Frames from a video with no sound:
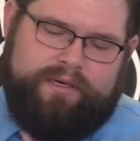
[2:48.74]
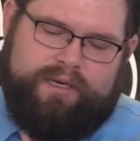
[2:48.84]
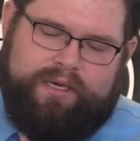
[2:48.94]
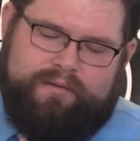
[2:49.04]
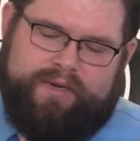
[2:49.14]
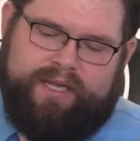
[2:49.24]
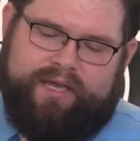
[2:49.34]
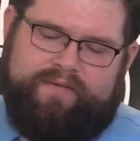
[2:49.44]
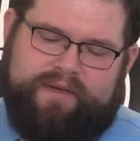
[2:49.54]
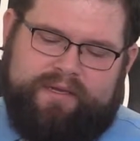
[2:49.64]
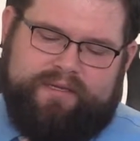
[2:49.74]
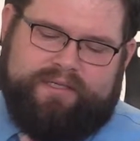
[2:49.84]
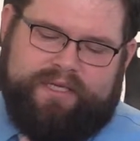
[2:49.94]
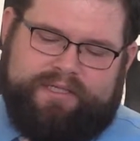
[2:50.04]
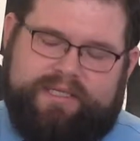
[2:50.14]
And we live in
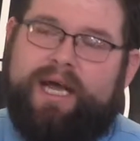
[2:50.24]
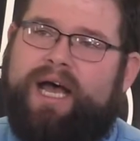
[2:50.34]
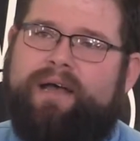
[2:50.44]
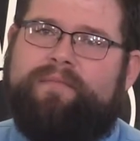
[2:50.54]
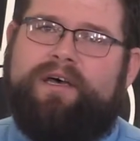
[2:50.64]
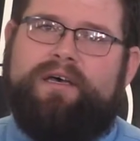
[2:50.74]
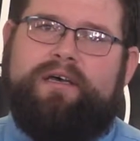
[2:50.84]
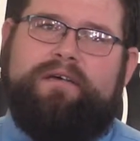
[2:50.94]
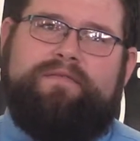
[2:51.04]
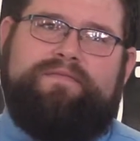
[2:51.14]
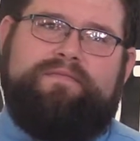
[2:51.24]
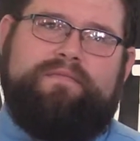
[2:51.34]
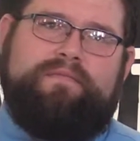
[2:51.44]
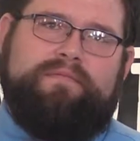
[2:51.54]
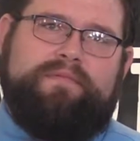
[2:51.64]
such a time of
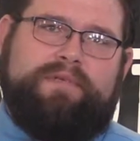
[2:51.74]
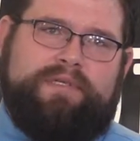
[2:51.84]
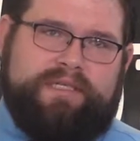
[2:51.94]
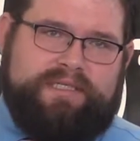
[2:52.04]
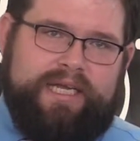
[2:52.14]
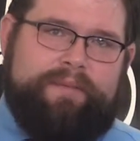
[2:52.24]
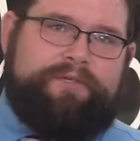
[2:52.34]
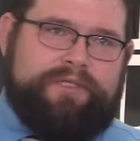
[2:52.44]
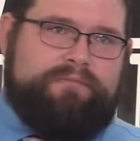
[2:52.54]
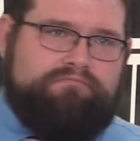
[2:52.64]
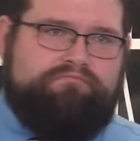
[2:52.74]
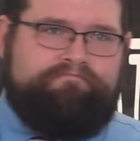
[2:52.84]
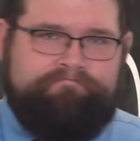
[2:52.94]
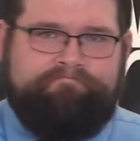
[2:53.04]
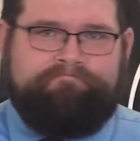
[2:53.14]
yes, deception.
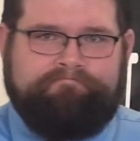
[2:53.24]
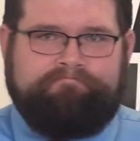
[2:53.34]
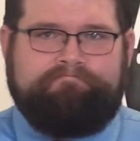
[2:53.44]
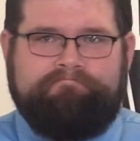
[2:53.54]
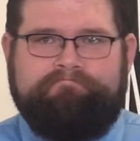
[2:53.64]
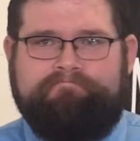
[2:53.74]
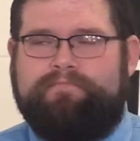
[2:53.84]
Amen.